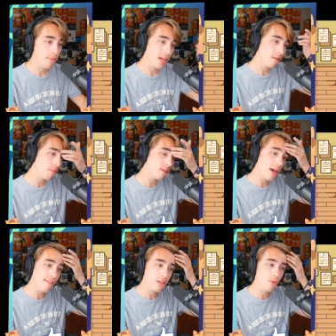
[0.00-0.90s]
My Miss
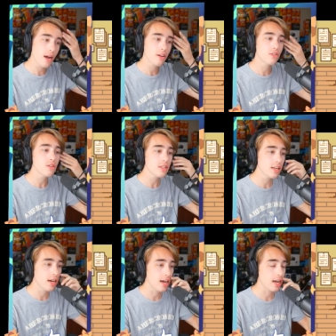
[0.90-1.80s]
Alphys Wow, Susie
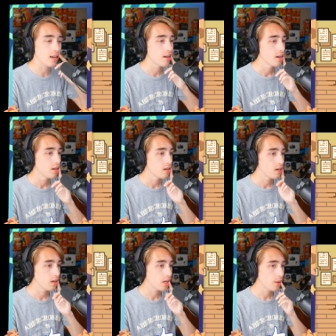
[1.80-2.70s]
and I
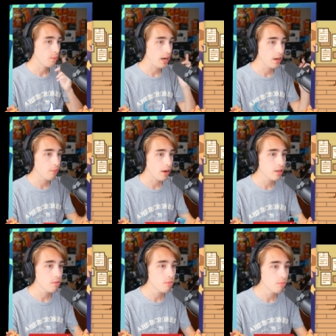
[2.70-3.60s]
Okay, why why
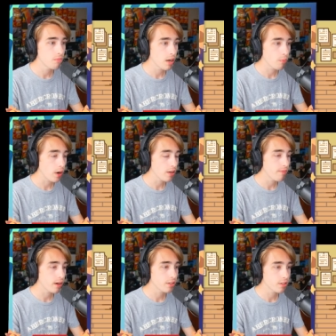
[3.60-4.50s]
you why you
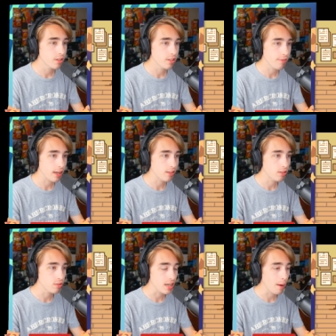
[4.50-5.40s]
volunteering yourself and
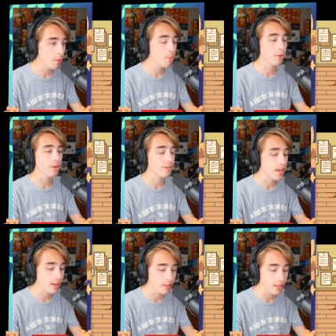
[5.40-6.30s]
Susie? How many people does it
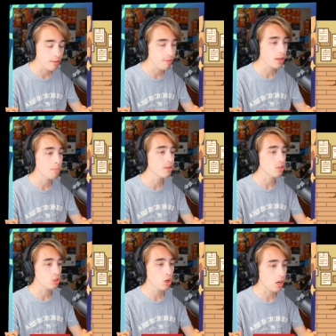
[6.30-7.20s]
take to get a fucking piece
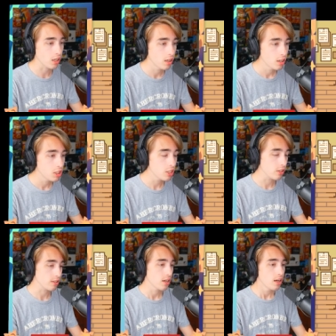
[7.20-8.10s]
of chalk?
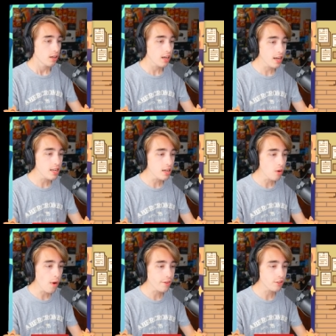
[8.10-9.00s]
Jesus. Good idea,
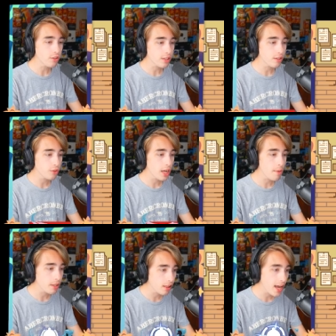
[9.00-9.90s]
Noelle Susie, since you
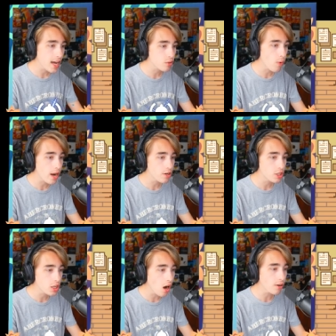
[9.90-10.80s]
came in last, why don't
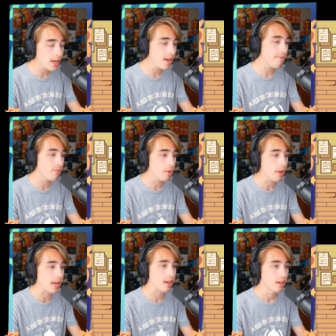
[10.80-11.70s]
you go get it for
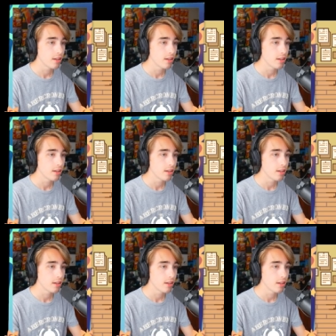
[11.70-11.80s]
me?